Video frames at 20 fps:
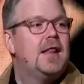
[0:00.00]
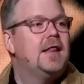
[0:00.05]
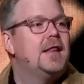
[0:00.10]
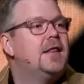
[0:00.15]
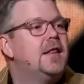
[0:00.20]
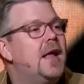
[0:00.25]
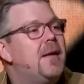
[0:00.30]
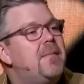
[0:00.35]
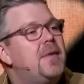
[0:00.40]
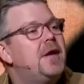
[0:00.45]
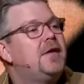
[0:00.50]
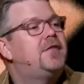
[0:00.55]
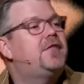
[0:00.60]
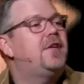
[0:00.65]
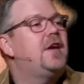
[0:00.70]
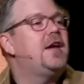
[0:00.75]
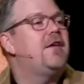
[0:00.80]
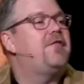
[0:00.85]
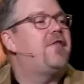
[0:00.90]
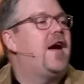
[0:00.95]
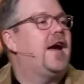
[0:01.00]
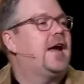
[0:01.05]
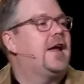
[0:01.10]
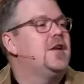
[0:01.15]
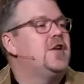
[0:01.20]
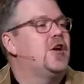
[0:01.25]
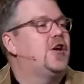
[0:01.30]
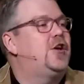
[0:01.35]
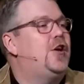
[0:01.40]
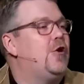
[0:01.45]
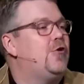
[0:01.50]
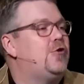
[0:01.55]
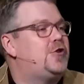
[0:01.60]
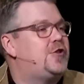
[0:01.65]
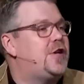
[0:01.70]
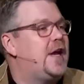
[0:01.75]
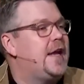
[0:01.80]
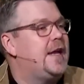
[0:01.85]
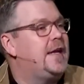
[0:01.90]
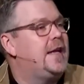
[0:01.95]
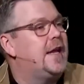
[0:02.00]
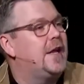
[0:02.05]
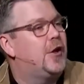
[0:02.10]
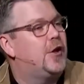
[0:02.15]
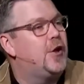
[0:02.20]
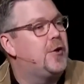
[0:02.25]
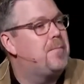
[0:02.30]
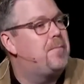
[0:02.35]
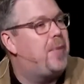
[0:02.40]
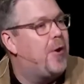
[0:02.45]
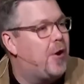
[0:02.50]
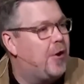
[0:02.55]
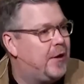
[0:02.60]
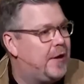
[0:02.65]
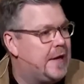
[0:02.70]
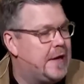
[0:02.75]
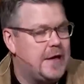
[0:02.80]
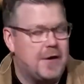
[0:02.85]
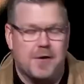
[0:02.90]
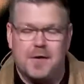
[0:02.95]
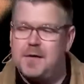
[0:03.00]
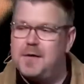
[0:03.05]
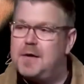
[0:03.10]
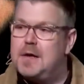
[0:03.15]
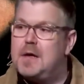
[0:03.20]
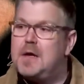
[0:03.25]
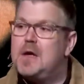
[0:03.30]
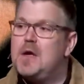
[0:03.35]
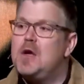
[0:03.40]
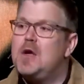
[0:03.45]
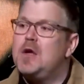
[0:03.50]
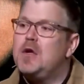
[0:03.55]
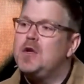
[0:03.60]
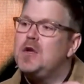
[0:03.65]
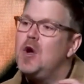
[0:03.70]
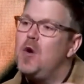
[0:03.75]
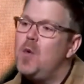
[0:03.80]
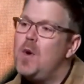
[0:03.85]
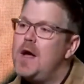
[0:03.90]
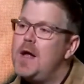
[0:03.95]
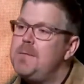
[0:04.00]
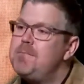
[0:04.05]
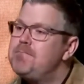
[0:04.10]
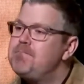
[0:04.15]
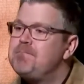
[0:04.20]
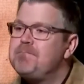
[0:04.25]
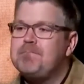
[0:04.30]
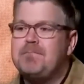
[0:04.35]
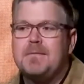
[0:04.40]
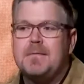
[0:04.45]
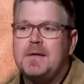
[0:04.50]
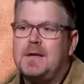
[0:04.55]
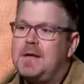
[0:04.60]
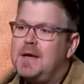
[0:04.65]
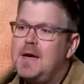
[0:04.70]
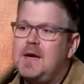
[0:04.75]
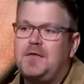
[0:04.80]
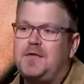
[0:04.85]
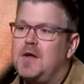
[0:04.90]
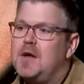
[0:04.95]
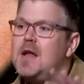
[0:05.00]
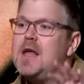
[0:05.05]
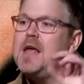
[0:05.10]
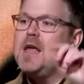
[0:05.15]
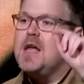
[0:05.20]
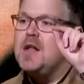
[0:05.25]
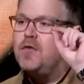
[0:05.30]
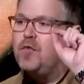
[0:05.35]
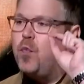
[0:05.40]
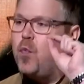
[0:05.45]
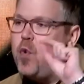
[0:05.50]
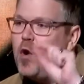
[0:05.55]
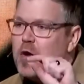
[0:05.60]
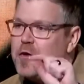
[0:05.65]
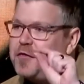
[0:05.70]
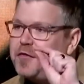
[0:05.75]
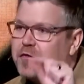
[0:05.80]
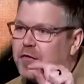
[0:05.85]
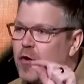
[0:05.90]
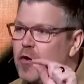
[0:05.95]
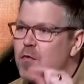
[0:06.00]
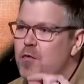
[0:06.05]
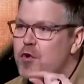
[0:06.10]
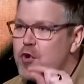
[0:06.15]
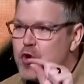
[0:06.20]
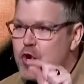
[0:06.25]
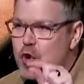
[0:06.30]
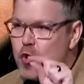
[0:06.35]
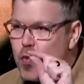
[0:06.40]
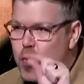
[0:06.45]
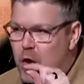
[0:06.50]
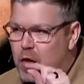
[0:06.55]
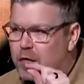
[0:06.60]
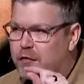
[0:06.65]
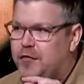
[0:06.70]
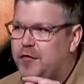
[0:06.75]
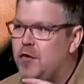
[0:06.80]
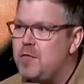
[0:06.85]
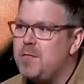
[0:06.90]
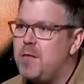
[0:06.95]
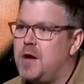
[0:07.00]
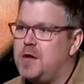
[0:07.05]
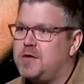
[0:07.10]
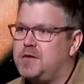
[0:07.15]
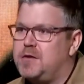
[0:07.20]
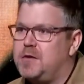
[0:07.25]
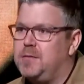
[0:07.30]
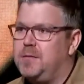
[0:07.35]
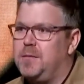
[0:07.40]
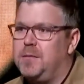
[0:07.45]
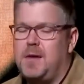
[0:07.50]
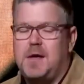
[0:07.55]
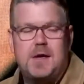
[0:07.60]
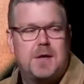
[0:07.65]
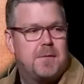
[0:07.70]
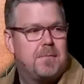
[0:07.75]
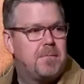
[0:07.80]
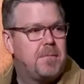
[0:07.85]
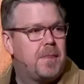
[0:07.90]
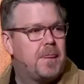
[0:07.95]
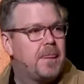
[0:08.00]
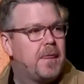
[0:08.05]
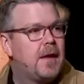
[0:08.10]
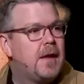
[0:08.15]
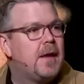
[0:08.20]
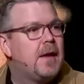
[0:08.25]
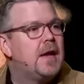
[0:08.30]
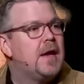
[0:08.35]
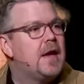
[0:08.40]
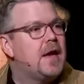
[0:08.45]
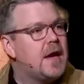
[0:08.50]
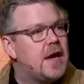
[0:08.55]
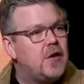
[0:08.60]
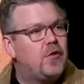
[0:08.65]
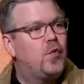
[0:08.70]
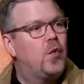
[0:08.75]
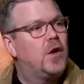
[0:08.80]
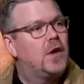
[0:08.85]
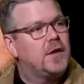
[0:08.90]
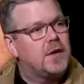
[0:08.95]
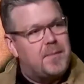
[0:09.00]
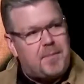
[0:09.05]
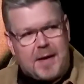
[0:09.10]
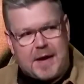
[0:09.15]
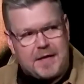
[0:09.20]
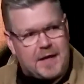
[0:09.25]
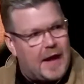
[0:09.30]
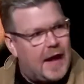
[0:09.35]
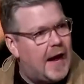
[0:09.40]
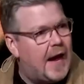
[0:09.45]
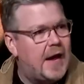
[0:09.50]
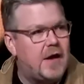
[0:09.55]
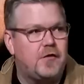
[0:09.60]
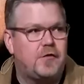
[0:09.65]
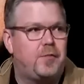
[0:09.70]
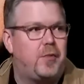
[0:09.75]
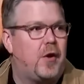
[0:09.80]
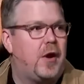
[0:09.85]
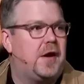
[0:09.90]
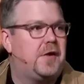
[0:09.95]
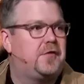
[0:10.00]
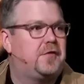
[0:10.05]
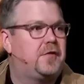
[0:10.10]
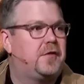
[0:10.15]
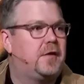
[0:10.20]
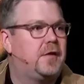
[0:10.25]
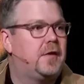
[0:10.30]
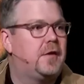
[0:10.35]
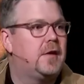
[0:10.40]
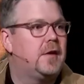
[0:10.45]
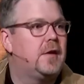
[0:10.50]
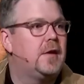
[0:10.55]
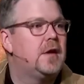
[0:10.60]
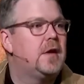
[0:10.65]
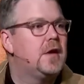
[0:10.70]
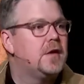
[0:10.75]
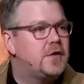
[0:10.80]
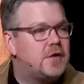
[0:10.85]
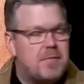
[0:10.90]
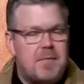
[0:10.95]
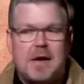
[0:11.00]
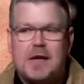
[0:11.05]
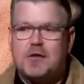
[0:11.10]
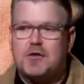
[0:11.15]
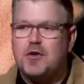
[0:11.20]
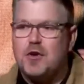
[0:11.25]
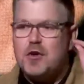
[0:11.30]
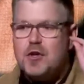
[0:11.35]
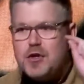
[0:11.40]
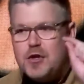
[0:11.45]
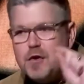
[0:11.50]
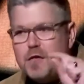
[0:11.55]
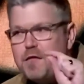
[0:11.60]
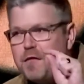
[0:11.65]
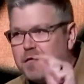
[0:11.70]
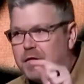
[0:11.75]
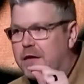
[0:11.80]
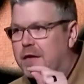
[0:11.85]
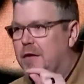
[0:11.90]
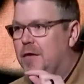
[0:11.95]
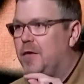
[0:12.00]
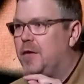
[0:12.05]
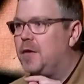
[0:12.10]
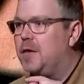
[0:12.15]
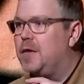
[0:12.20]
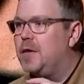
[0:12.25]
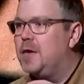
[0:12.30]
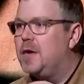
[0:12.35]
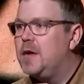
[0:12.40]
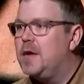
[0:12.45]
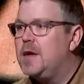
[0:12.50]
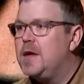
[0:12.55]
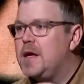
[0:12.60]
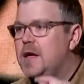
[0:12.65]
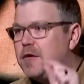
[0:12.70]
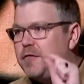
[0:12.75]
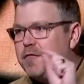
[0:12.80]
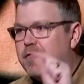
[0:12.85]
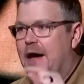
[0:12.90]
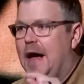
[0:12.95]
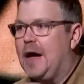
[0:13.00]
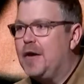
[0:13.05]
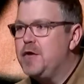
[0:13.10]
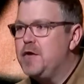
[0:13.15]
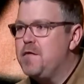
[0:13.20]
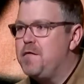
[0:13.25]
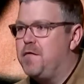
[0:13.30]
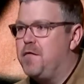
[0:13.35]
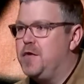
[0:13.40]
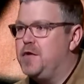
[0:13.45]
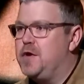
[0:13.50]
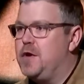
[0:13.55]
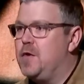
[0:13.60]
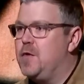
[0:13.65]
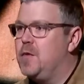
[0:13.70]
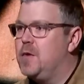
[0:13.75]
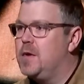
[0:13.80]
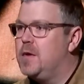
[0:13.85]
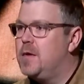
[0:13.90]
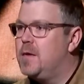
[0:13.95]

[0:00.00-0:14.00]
Let me see if I can negotiate and get a good bargain here. You know what? He said, you're worth so much to him. He's willing to pay the highest price to make sure you feel his value for you.